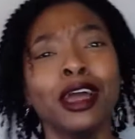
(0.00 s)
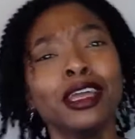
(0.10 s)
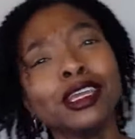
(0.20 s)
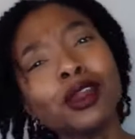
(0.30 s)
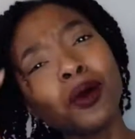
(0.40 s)

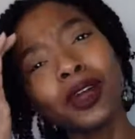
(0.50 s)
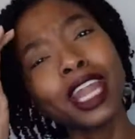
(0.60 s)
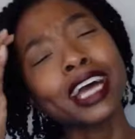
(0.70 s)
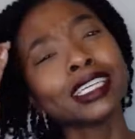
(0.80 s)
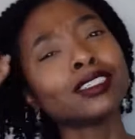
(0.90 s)
You know,
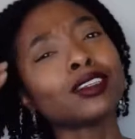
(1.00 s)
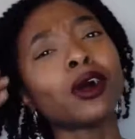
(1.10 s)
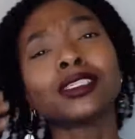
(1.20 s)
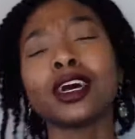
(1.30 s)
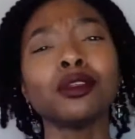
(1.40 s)
as I
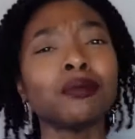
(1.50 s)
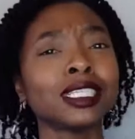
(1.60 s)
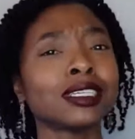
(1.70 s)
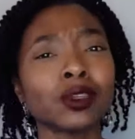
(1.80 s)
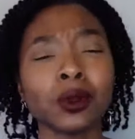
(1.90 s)
talk to other
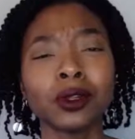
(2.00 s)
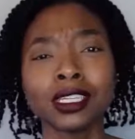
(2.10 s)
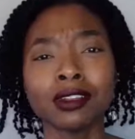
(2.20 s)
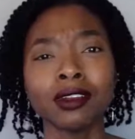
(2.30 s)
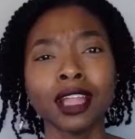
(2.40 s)
business
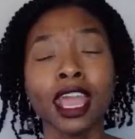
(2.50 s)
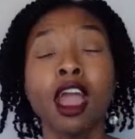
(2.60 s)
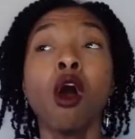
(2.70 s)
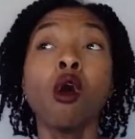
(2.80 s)
owners and they're like,